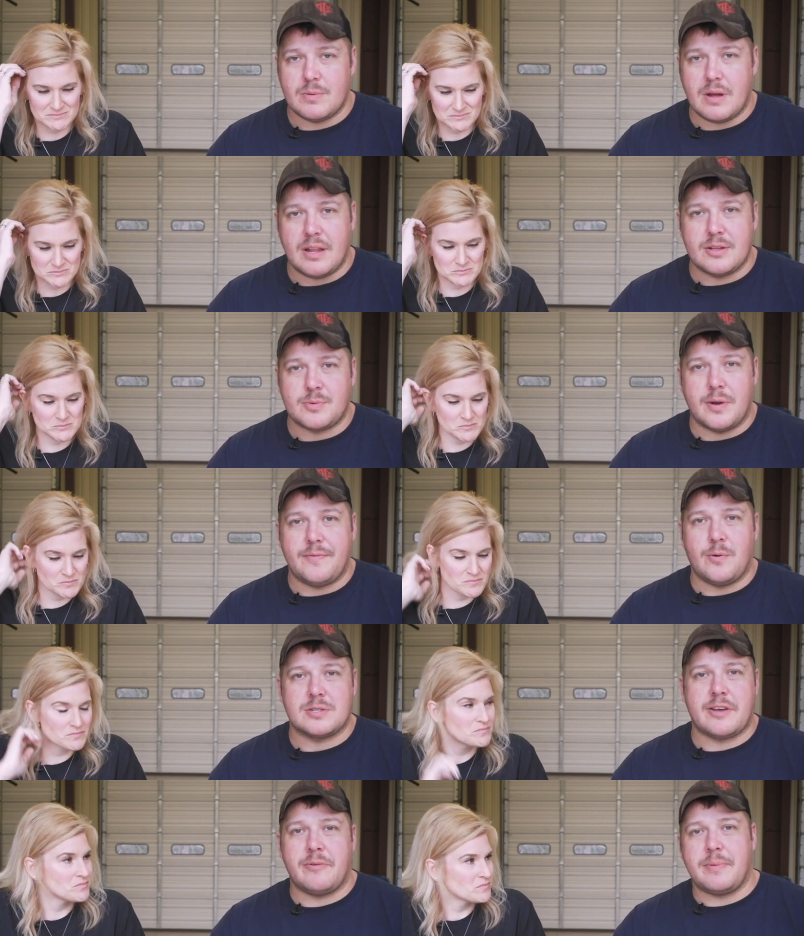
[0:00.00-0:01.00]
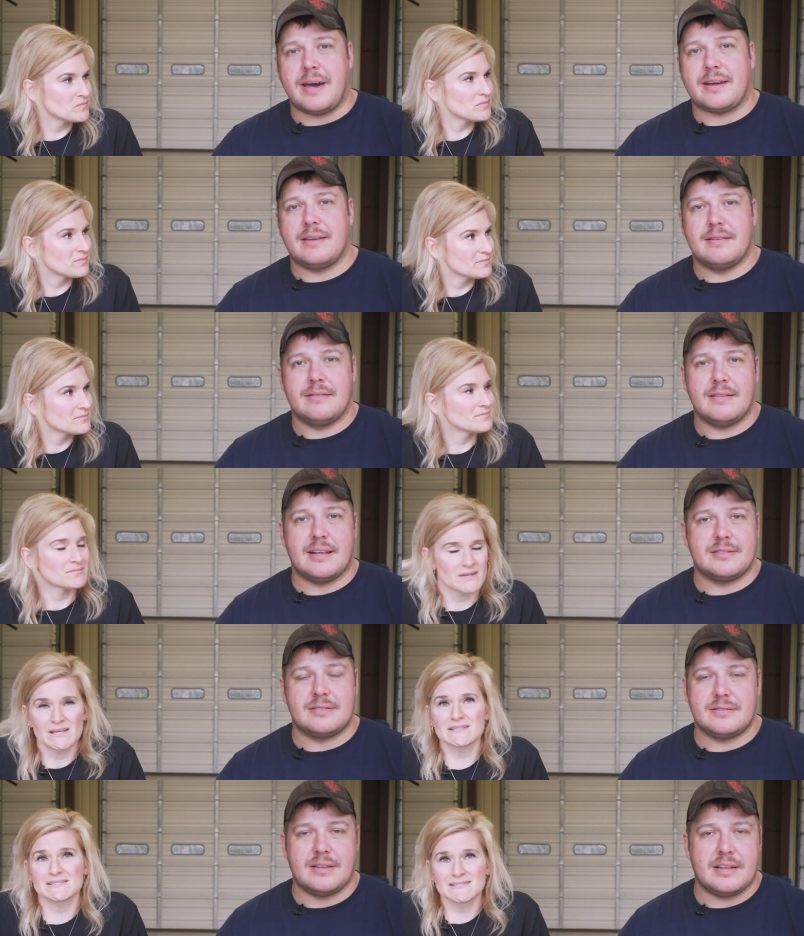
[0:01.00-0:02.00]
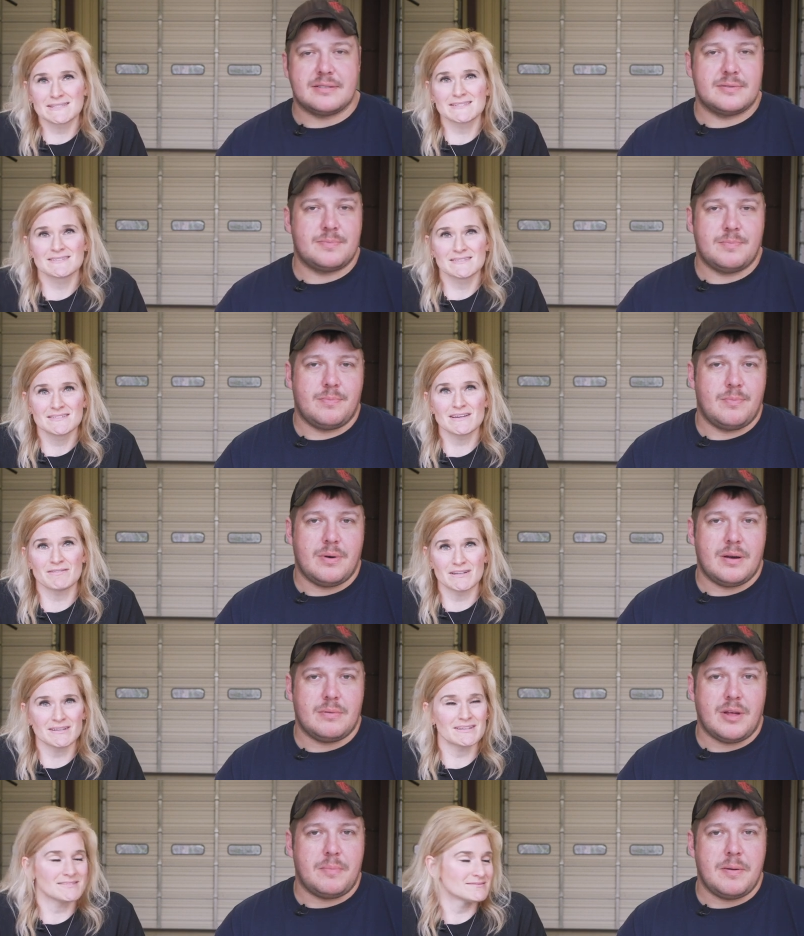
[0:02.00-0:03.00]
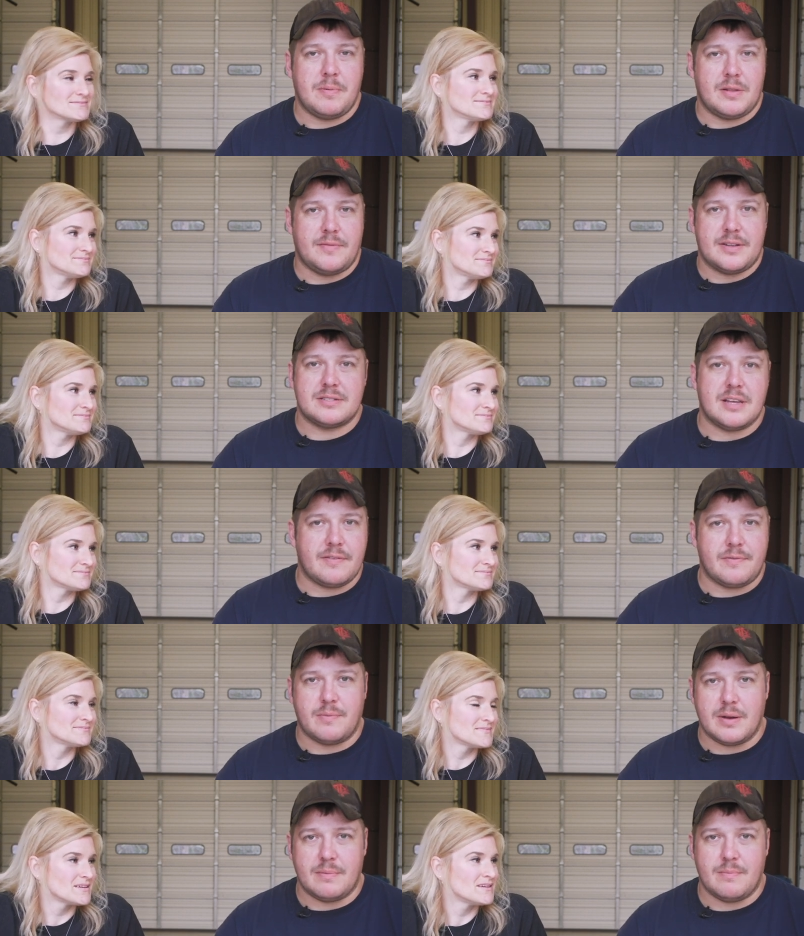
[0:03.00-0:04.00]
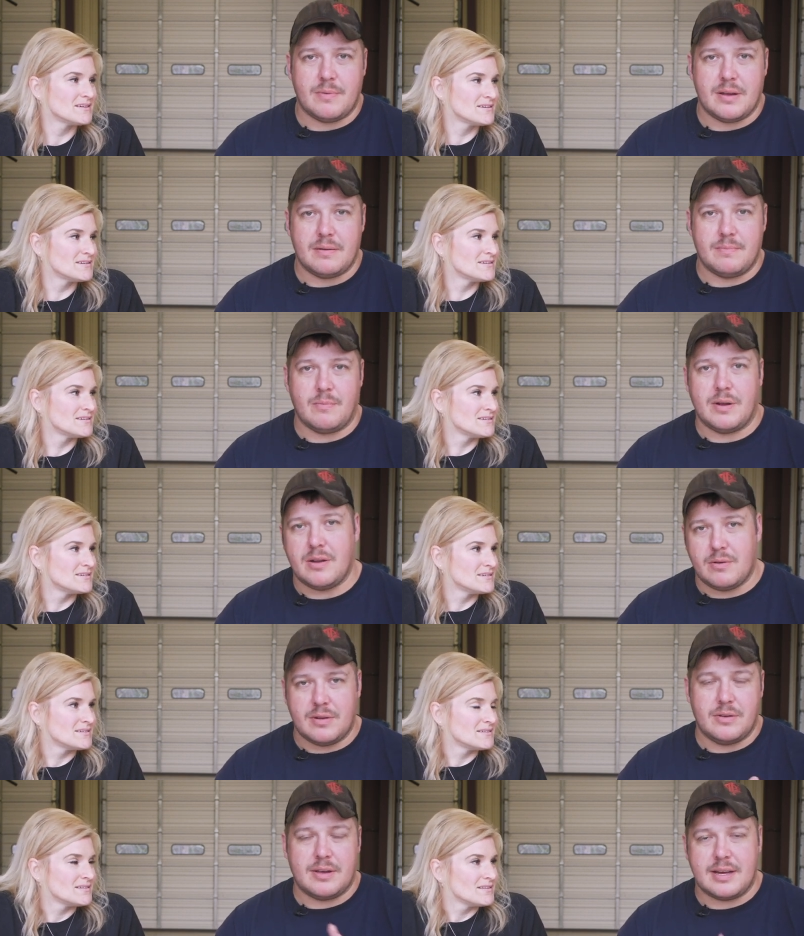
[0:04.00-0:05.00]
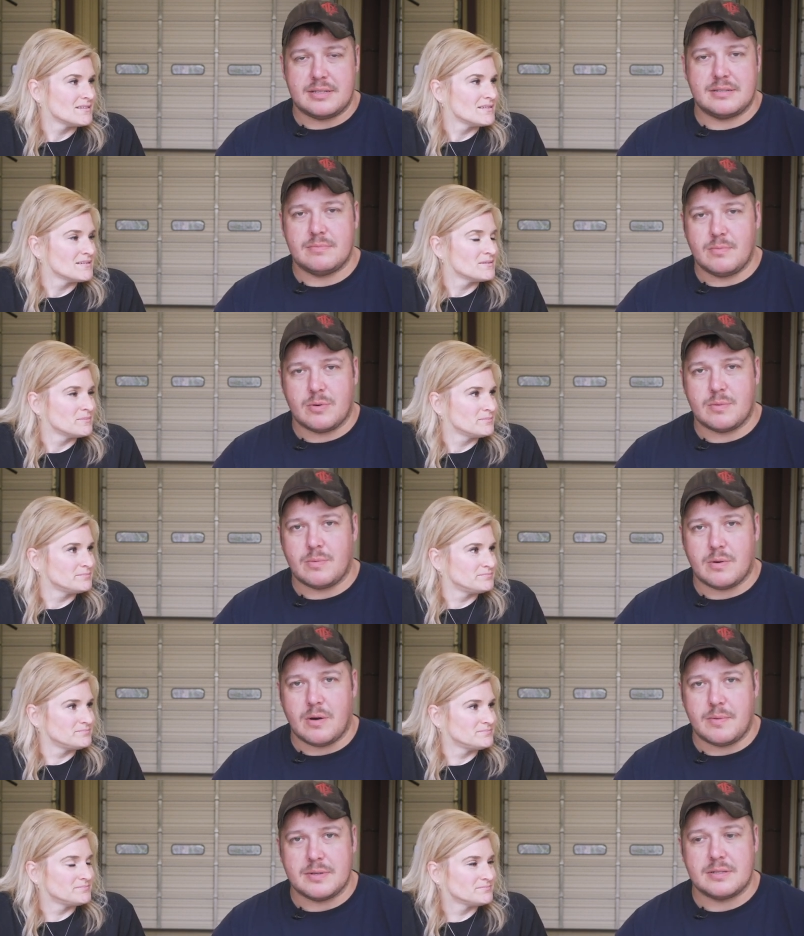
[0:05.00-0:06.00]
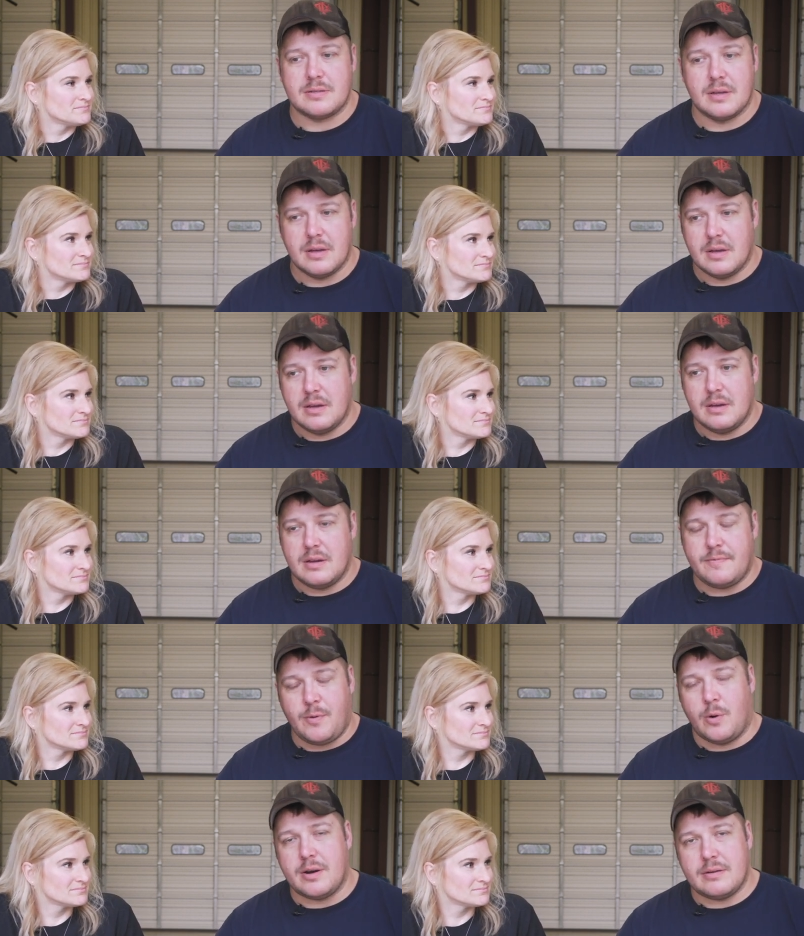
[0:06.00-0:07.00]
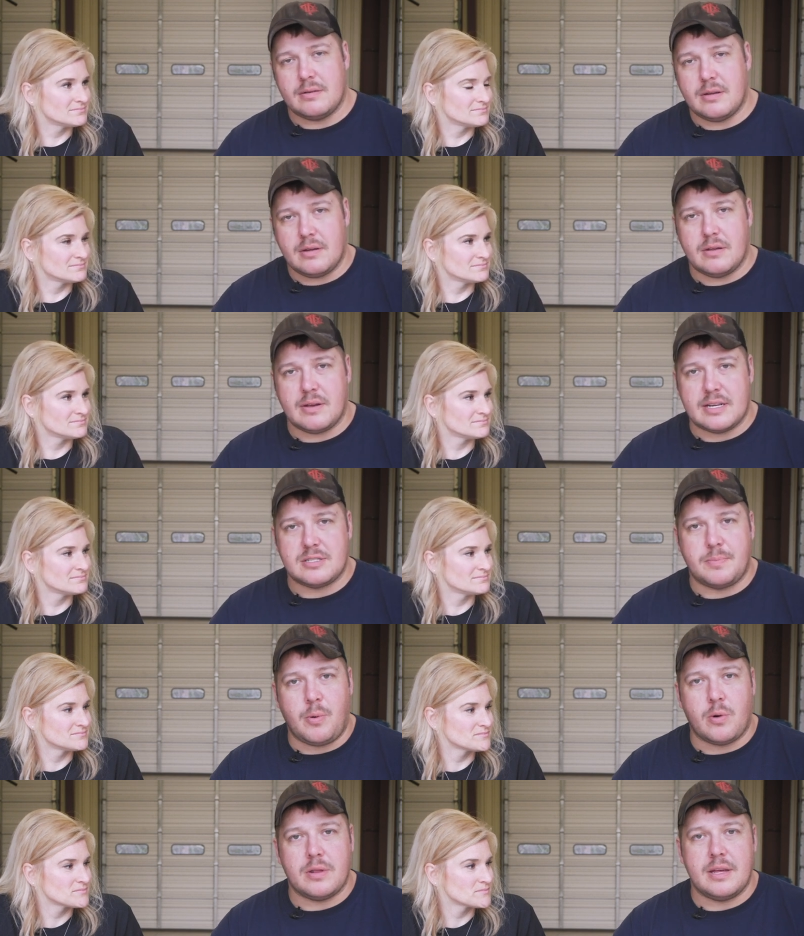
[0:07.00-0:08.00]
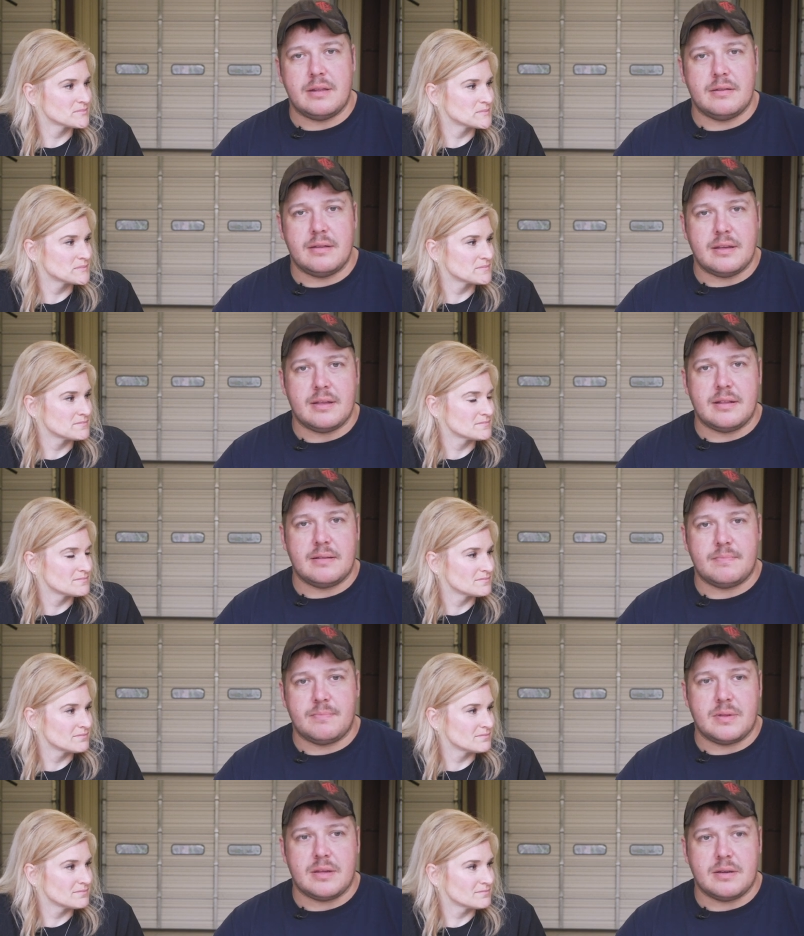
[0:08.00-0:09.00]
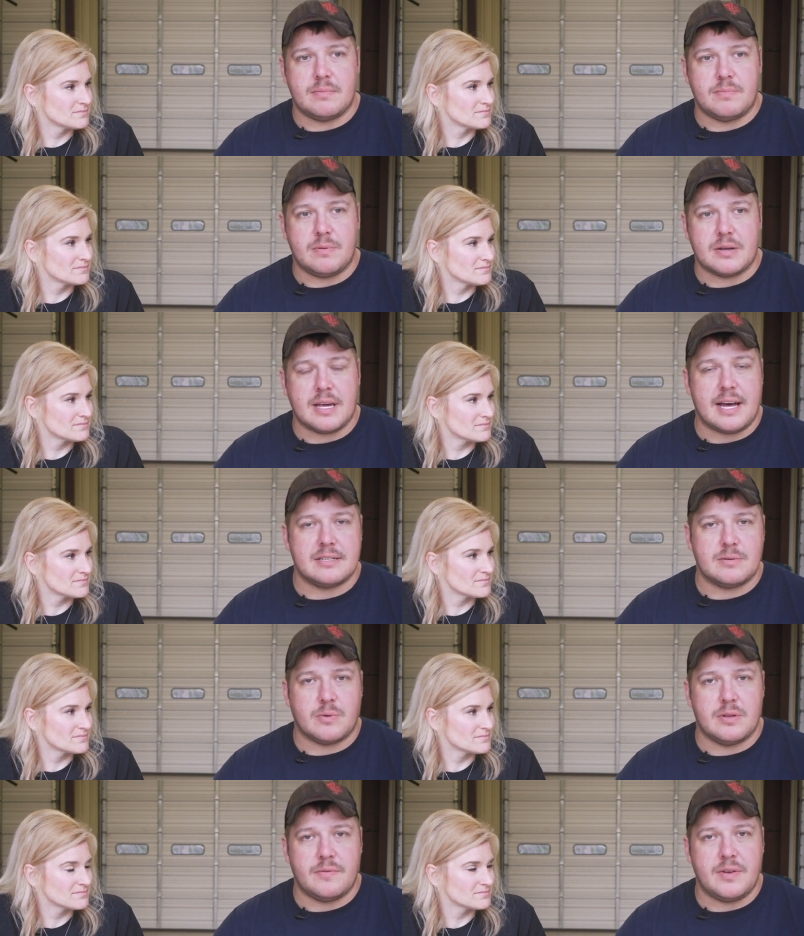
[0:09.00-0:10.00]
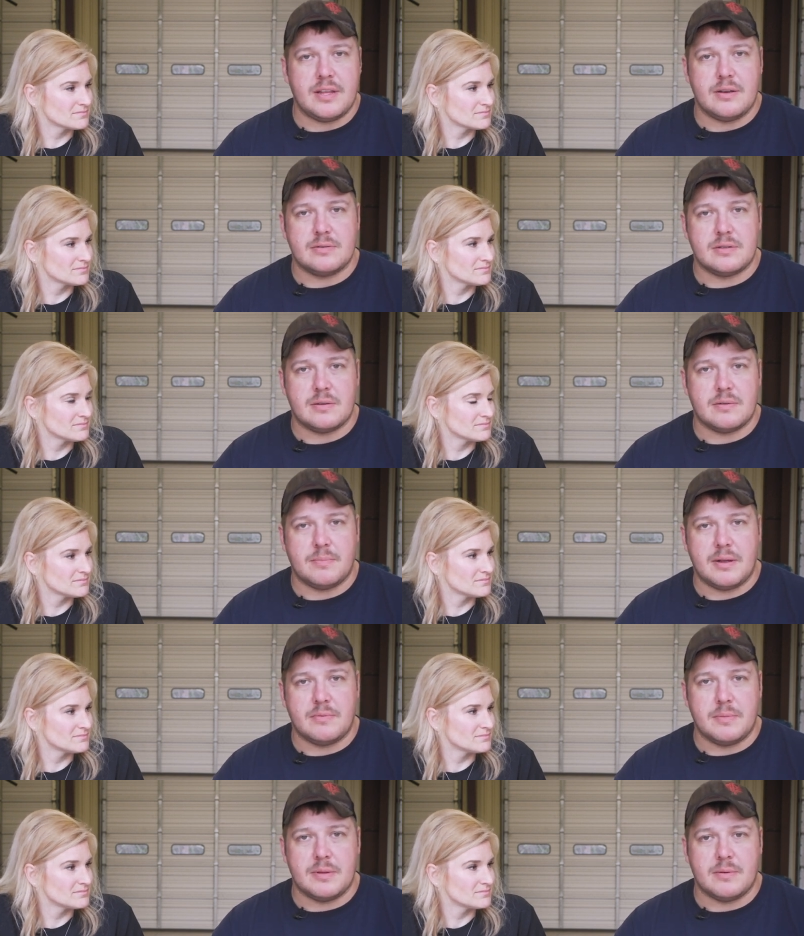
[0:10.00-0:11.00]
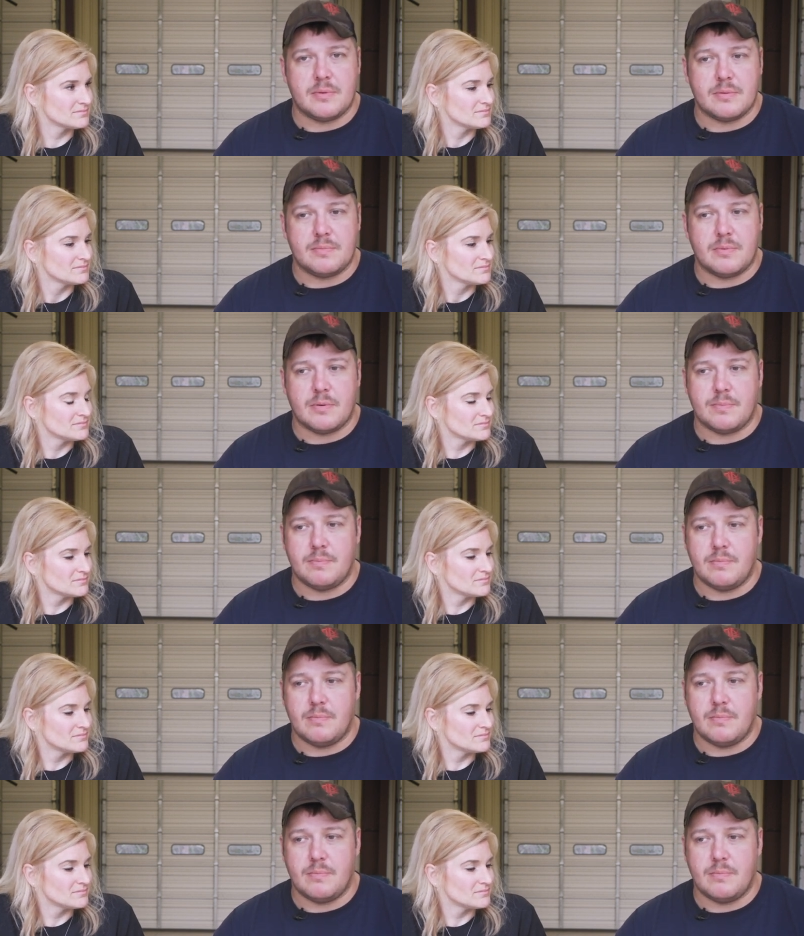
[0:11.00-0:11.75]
Speaker 1: another 24 is coming back. That's that's Definitely. A lot of people love that stuff. We, we, we know that you guys were, were always for it. You guys supported it. the, the guys that were in the videos, the, the men and women that were, were